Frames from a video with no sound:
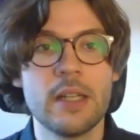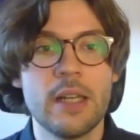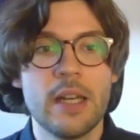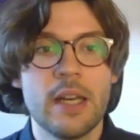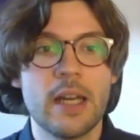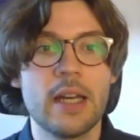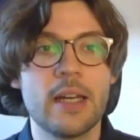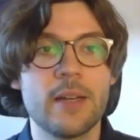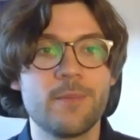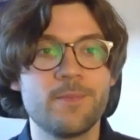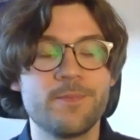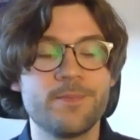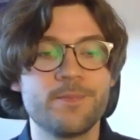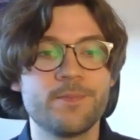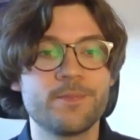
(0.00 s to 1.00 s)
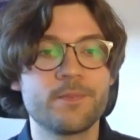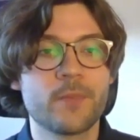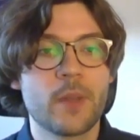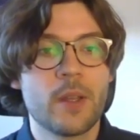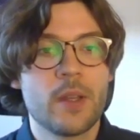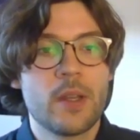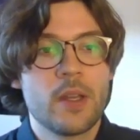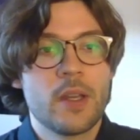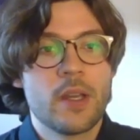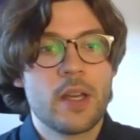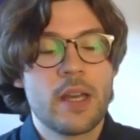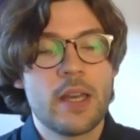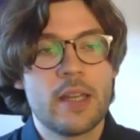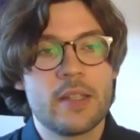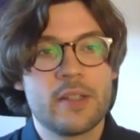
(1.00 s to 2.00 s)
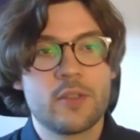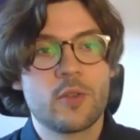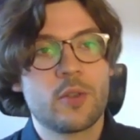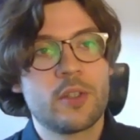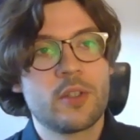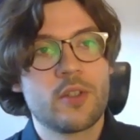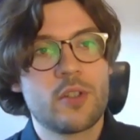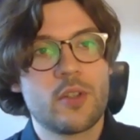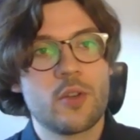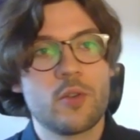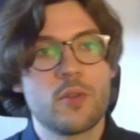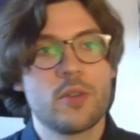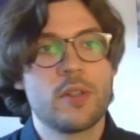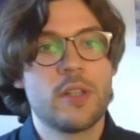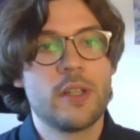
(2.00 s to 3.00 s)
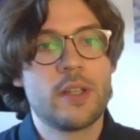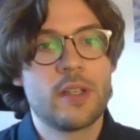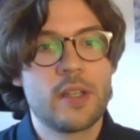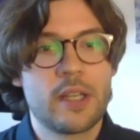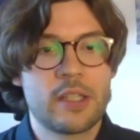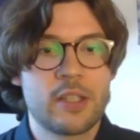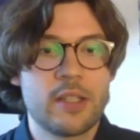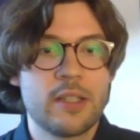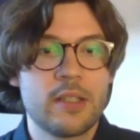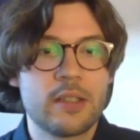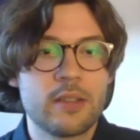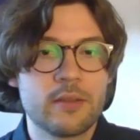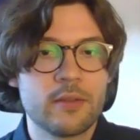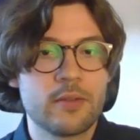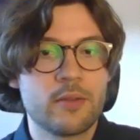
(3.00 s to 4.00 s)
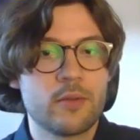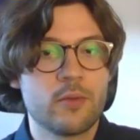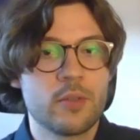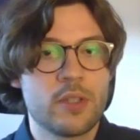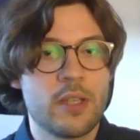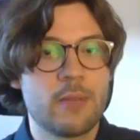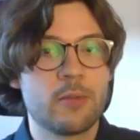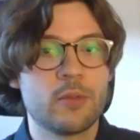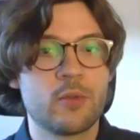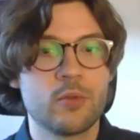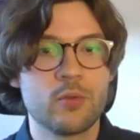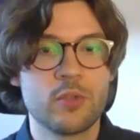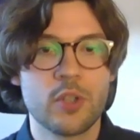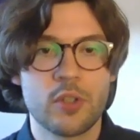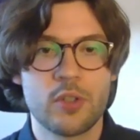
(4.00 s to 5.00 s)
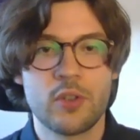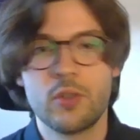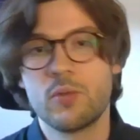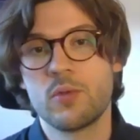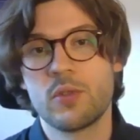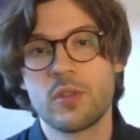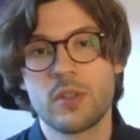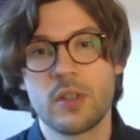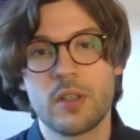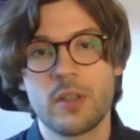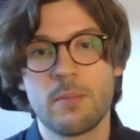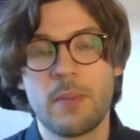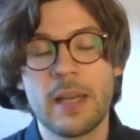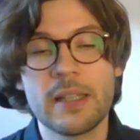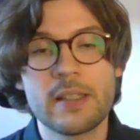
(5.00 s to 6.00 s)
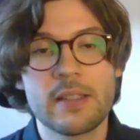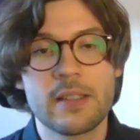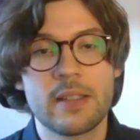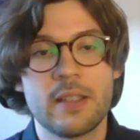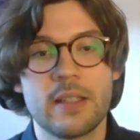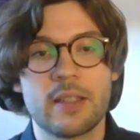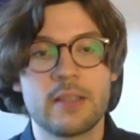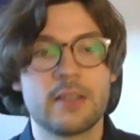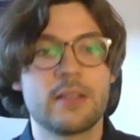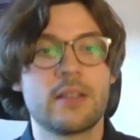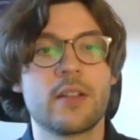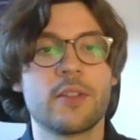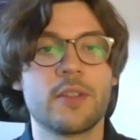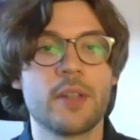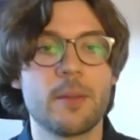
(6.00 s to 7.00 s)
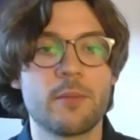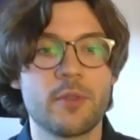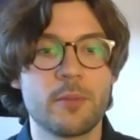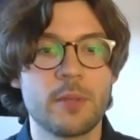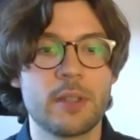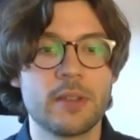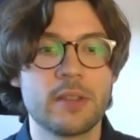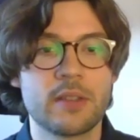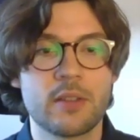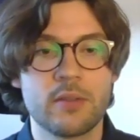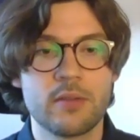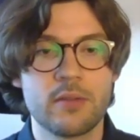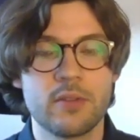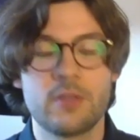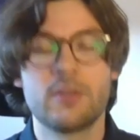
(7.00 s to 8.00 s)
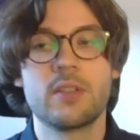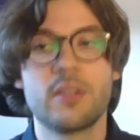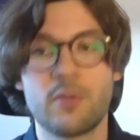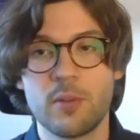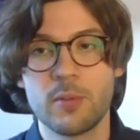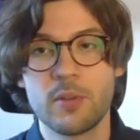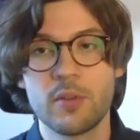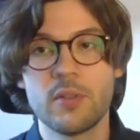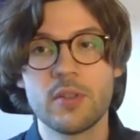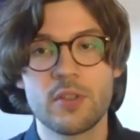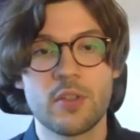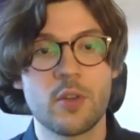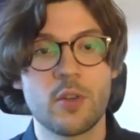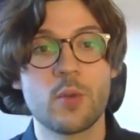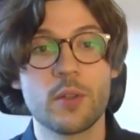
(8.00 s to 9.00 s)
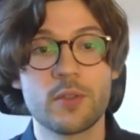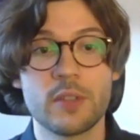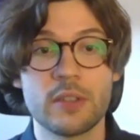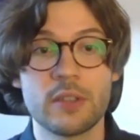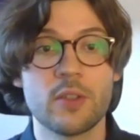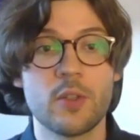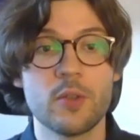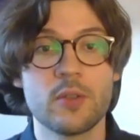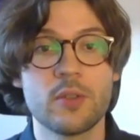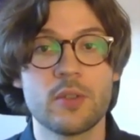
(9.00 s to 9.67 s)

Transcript: A store in Oslo actually was able to just use packs. He had gotten them from a distributor. So one thing to note